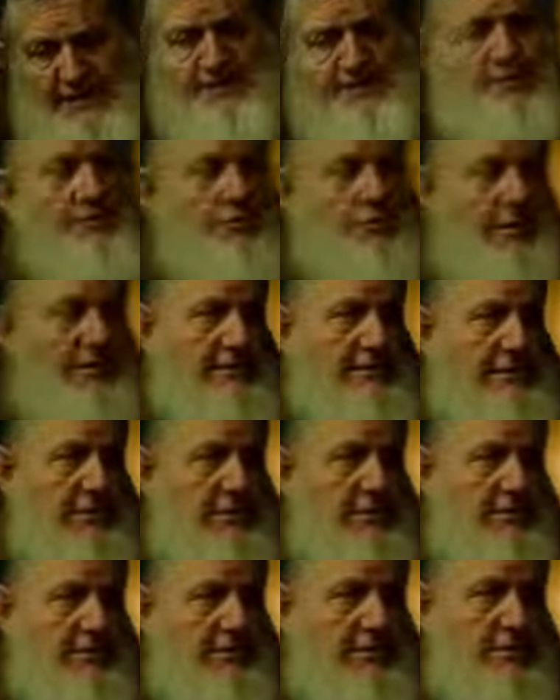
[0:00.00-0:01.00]
different
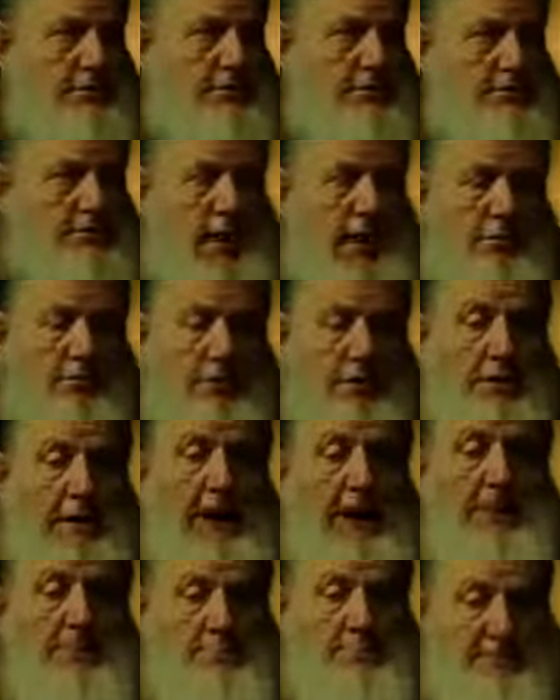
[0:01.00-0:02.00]
translations of the Bible and
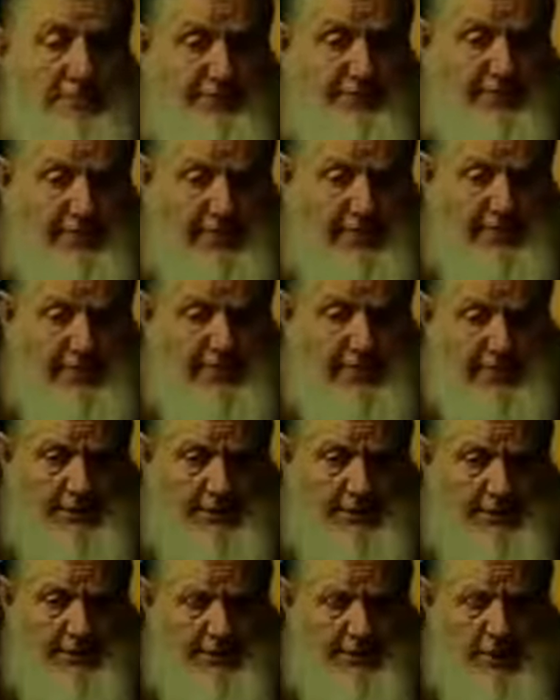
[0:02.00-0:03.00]
have been for many
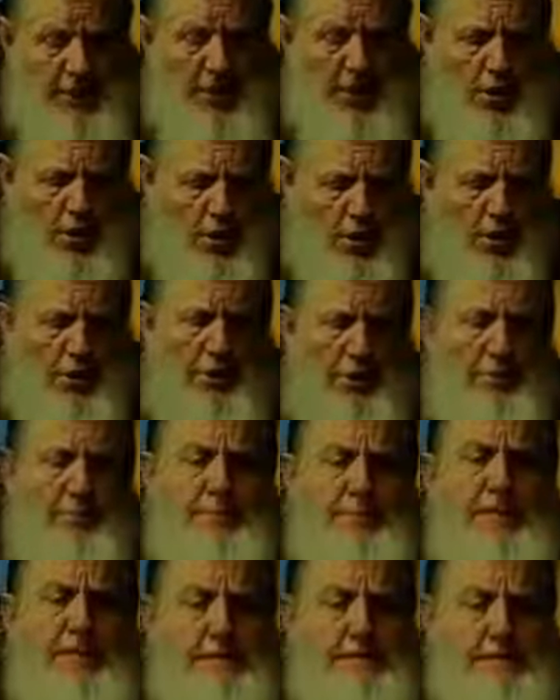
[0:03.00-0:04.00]
years. One of the
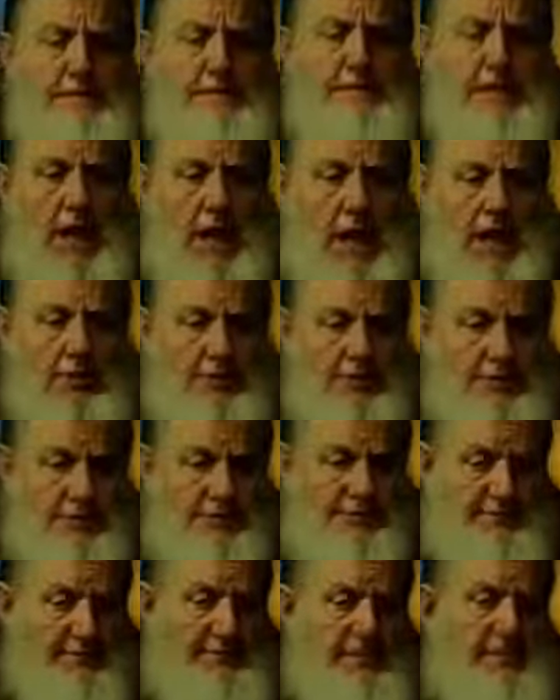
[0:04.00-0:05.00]
biggest scholars
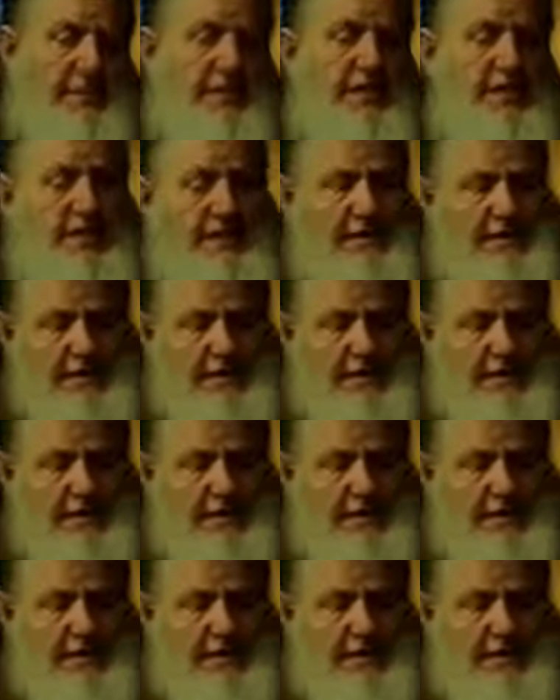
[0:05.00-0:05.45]
of the